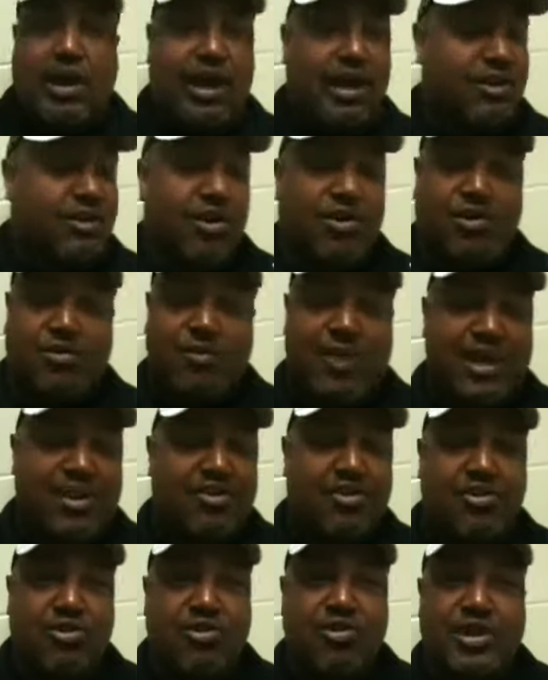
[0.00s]
I told them make
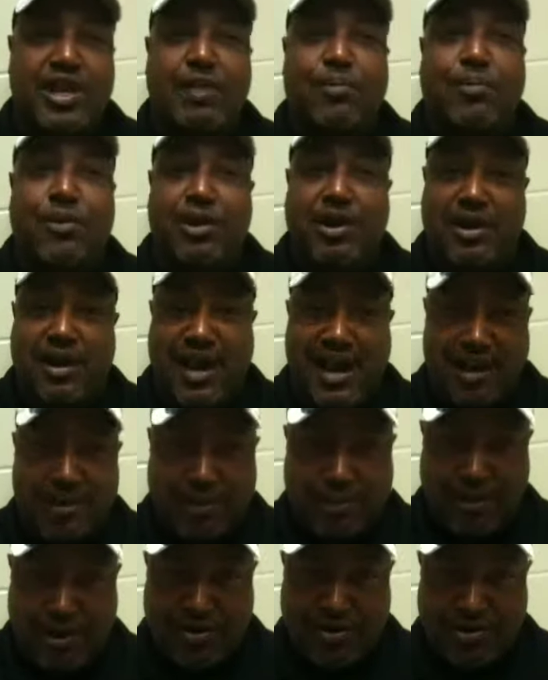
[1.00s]
sure they put a lot
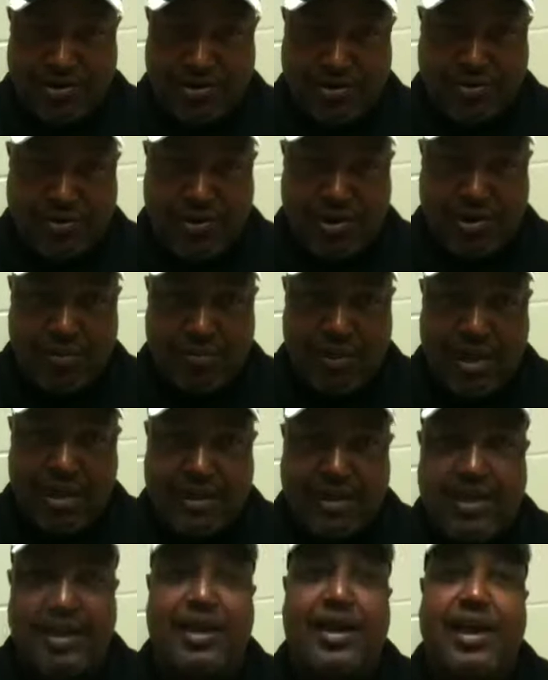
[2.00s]
of pressure on the quarterback
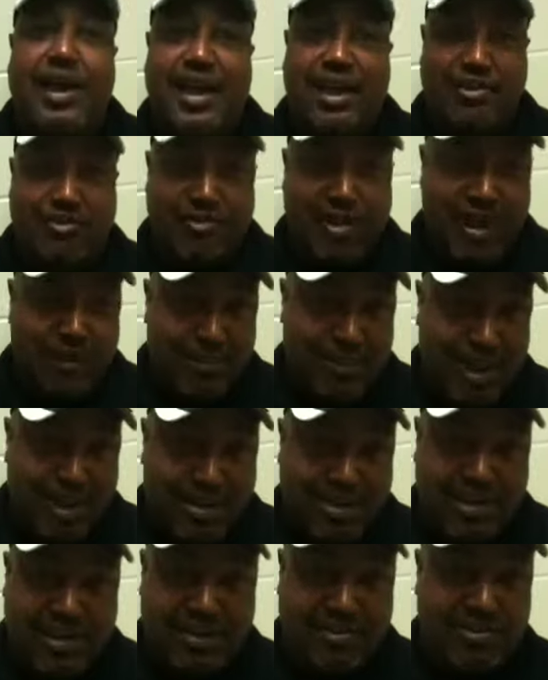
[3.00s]
and drop
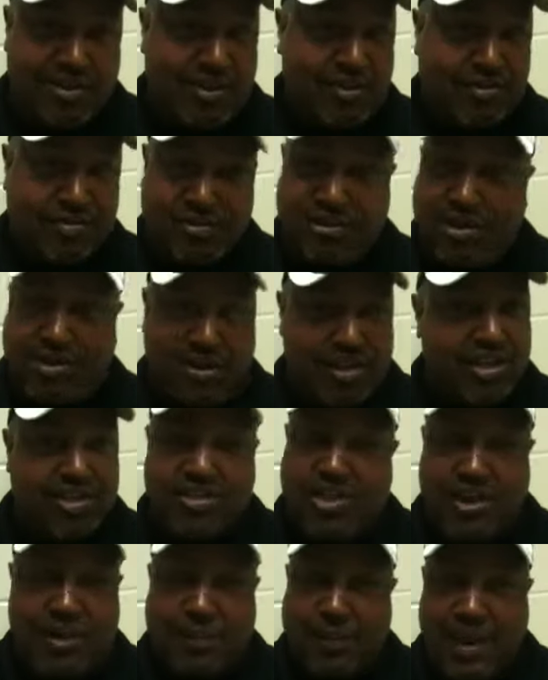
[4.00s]
back in their zones, because he's
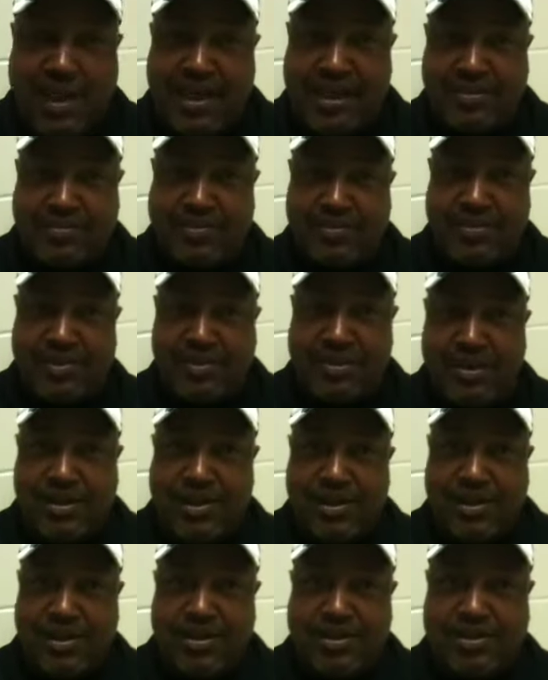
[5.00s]
going to pass.
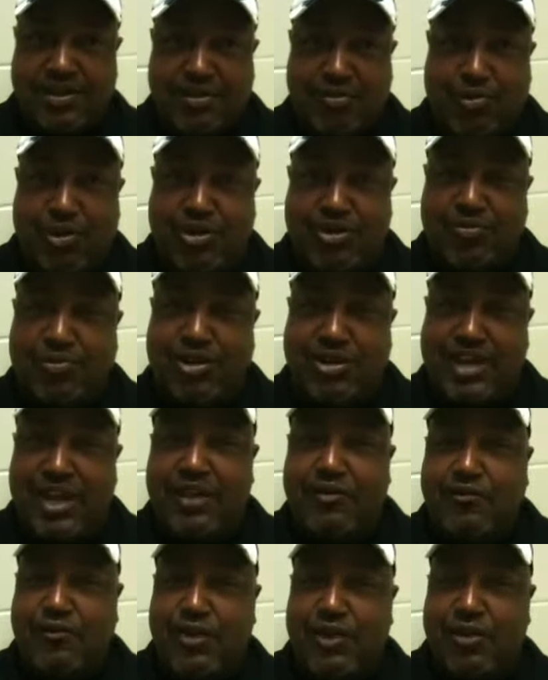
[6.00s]
Because
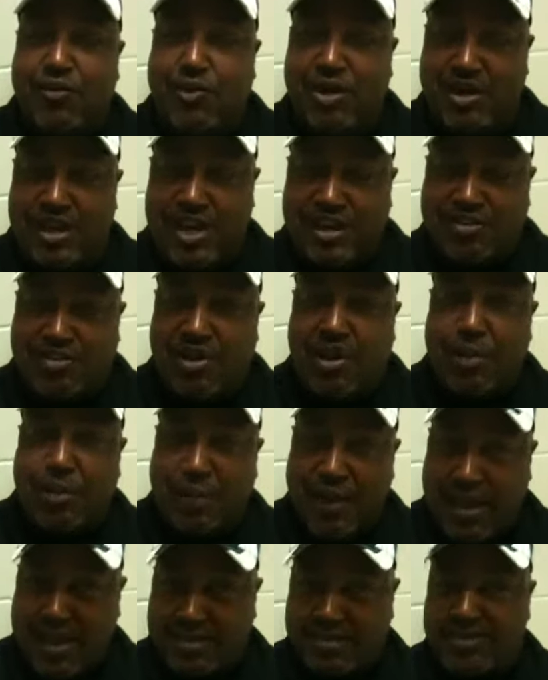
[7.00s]
when they
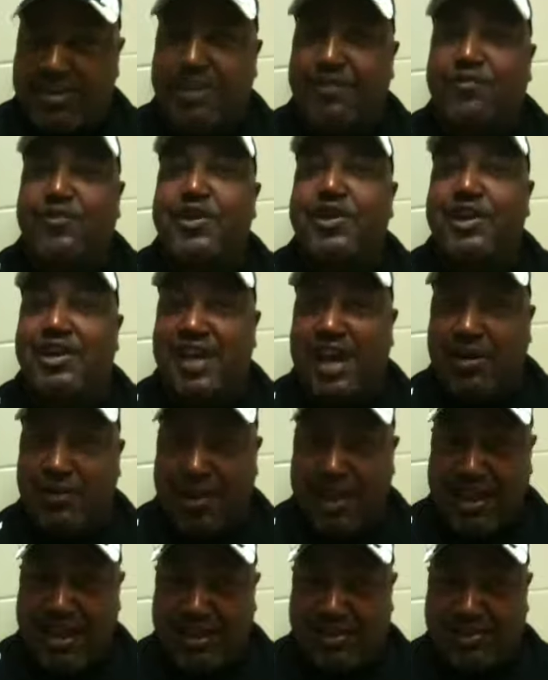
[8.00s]
start passing, they feed in
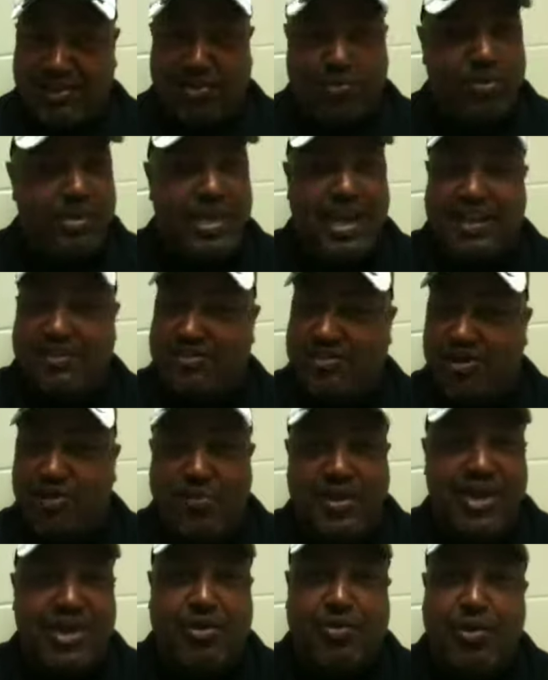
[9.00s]
our hands, because we got so
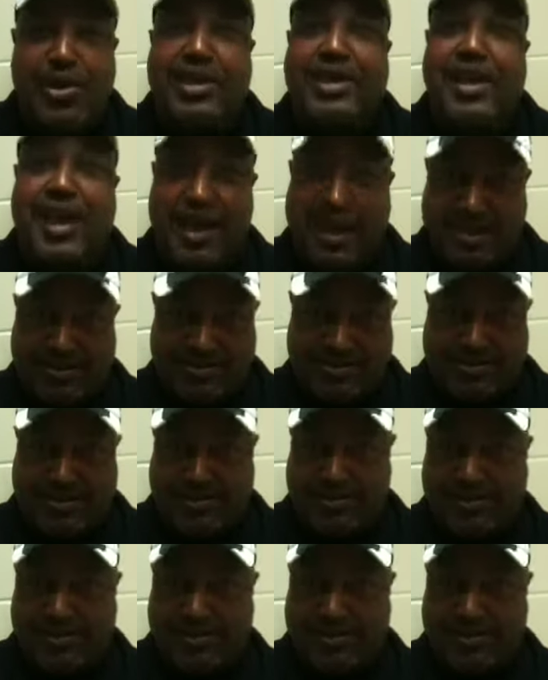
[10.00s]
many quick guys.